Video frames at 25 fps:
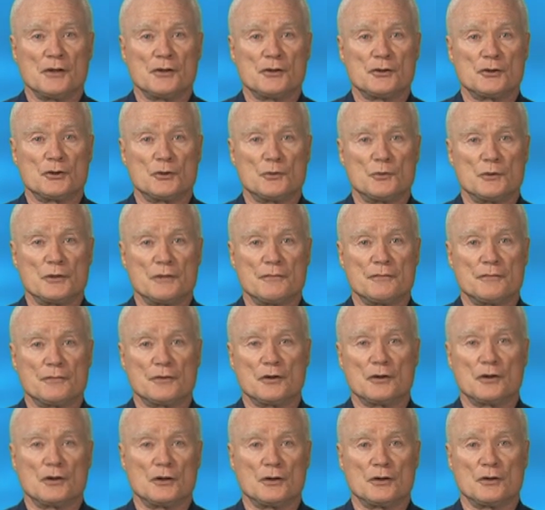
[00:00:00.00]
to
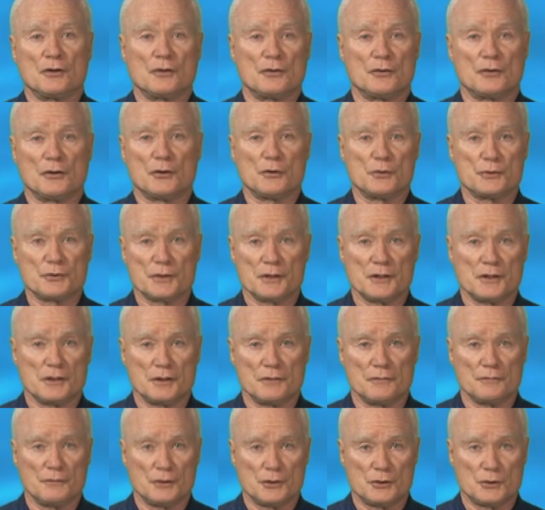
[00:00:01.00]
refer those
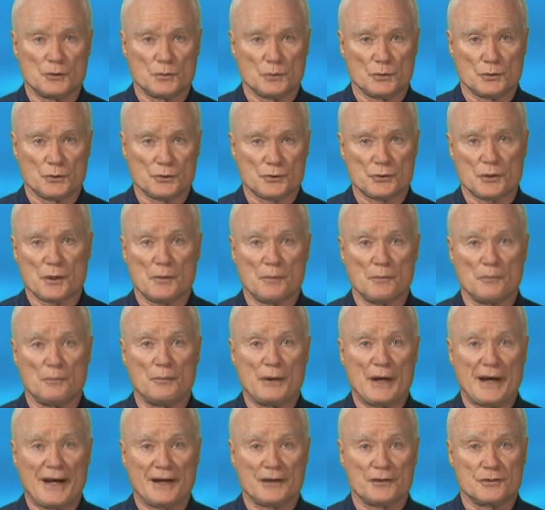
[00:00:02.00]
individuals
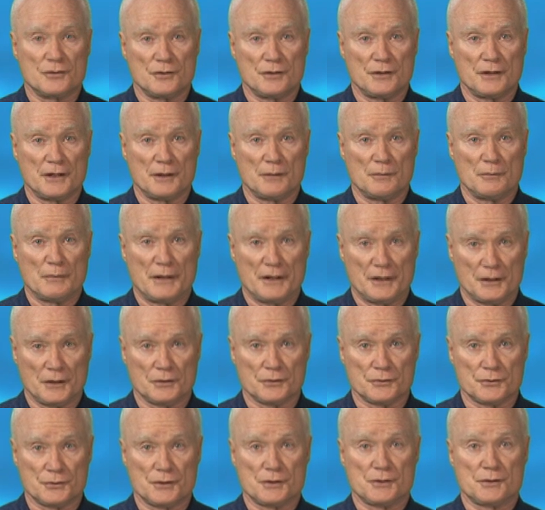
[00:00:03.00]
back to their
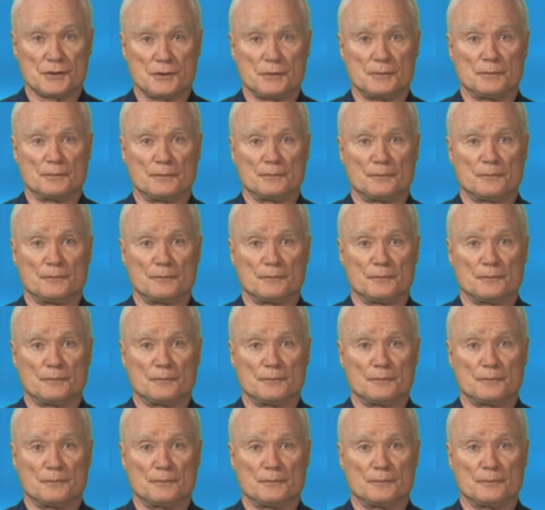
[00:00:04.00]
medical system.